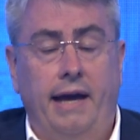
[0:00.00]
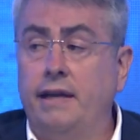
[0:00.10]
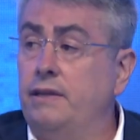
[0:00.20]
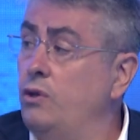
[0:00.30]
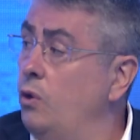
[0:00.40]

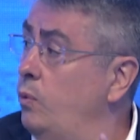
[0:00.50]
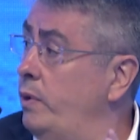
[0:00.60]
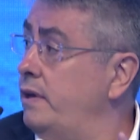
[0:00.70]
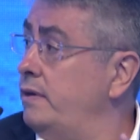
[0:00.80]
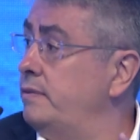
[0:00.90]
And
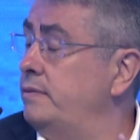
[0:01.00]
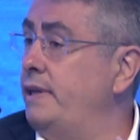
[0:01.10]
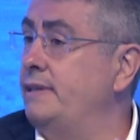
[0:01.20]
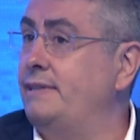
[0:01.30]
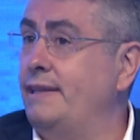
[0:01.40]
nowhere
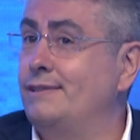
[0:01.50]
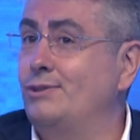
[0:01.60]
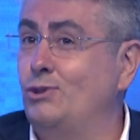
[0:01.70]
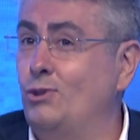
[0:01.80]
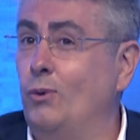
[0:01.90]
is this
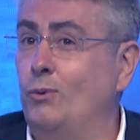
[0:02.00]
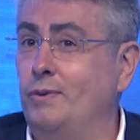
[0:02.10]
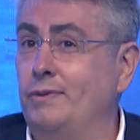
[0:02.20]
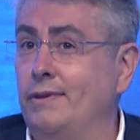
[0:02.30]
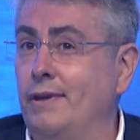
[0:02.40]

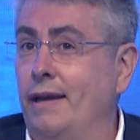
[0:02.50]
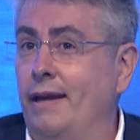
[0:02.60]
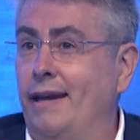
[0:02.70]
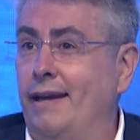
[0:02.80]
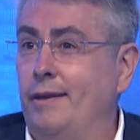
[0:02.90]
shown
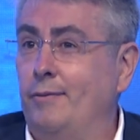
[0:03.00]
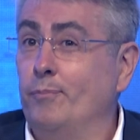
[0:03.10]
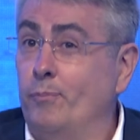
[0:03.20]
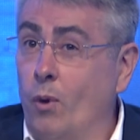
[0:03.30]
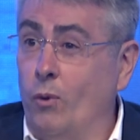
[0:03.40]

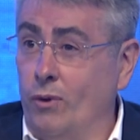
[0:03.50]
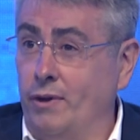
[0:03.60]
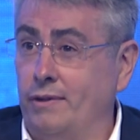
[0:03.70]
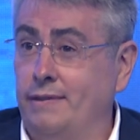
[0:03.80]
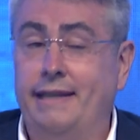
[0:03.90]

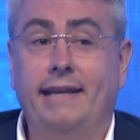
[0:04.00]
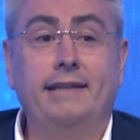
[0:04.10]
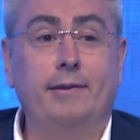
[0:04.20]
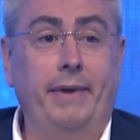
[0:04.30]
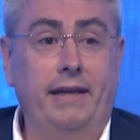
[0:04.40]
more than
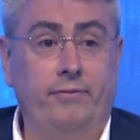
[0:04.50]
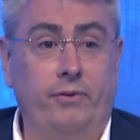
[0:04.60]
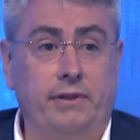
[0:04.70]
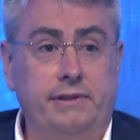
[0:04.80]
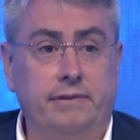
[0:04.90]
in the
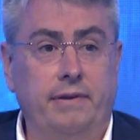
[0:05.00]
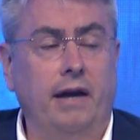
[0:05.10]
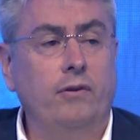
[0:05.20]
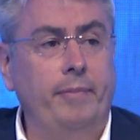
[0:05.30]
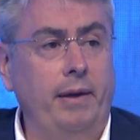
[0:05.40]
metaverse.
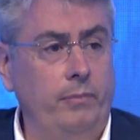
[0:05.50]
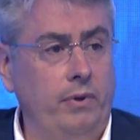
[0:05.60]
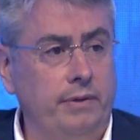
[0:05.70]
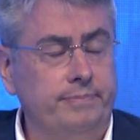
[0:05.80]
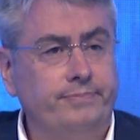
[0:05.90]
I
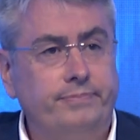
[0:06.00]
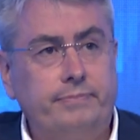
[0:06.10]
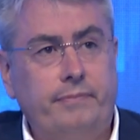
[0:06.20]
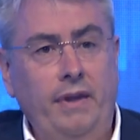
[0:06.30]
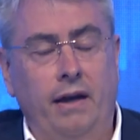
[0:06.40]
remember,
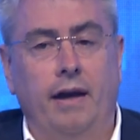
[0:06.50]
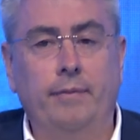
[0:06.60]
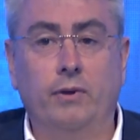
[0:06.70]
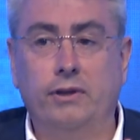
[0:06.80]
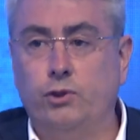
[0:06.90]

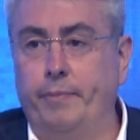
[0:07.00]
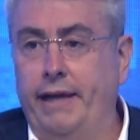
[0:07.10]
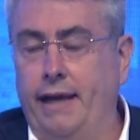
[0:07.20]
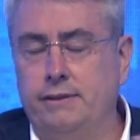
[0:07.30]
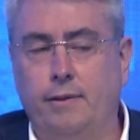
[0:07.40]
I'm gonna show my
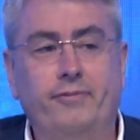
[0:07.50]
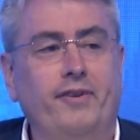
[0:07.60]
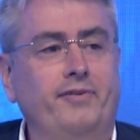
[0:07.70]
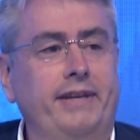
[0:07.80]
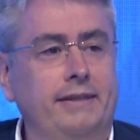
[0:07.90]
age, I'm
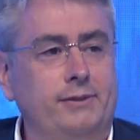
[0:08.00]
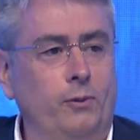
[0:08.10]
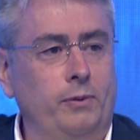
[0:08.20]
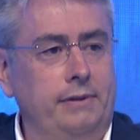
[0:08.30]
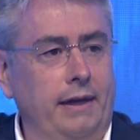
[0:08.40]
50 years
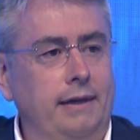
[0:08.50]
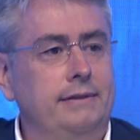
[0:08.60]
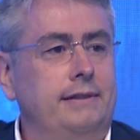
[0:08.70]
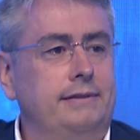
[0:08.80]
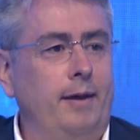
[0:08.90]
old
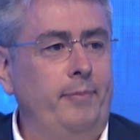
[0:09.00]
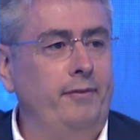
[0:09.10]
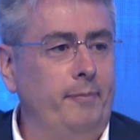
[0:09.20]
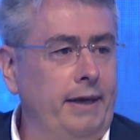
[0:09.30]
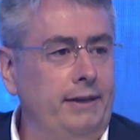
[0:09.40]
to stop
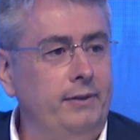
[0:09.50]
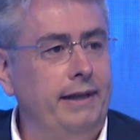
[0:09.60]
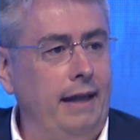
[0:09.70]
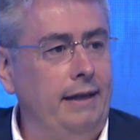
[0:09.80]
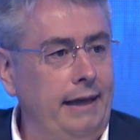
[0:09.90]
everybody doing
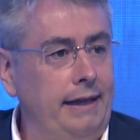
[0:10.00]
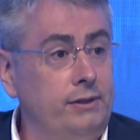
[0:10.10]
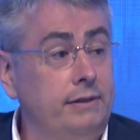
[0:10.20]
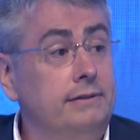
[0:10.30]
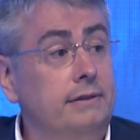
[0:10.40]
the
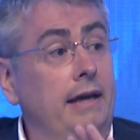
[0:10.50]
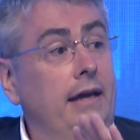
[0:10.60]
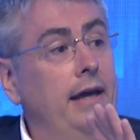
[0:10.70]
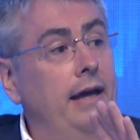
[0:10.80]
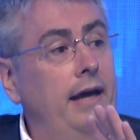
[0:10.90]
calculations.
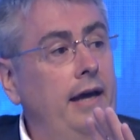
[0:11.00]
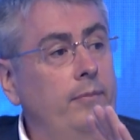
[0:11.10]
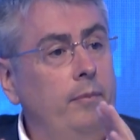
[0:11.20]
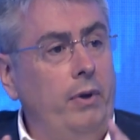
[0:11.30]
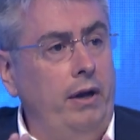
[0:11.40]

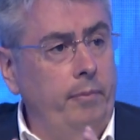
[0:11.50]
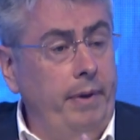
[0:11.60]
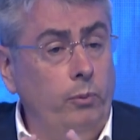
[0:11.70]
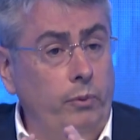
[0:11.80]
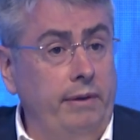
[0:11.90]
But I
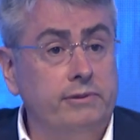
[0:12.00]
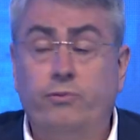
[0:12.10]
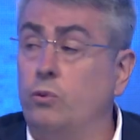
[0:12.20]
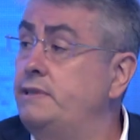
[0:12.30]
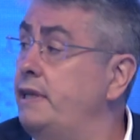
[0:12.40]
remember when I was
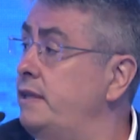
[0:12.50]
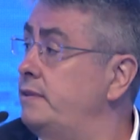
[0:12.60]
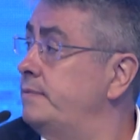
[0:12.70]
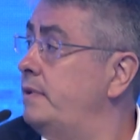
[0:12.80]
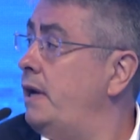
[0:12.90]

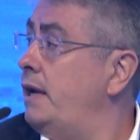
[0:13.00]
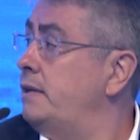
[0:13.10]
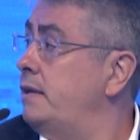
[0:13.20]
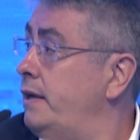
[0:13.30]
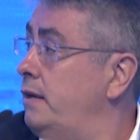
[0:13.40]
14
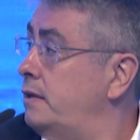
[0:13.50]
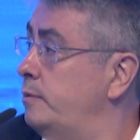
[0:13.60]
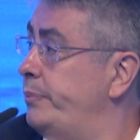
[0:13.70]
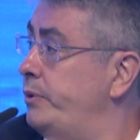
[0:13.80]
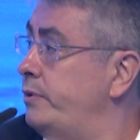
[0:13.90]
and I got a
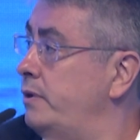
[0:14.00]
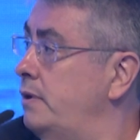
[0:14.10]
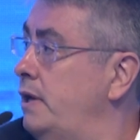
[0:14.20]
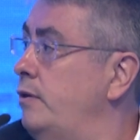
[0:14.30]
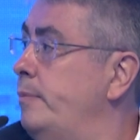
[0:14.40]

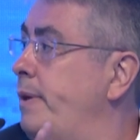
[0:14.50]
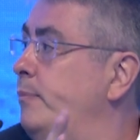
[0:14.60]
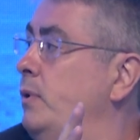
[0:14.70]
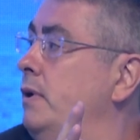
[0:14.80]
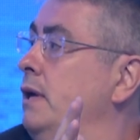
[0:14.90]
computer, and I
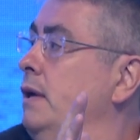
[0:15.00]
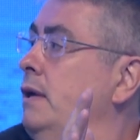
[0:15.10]
remember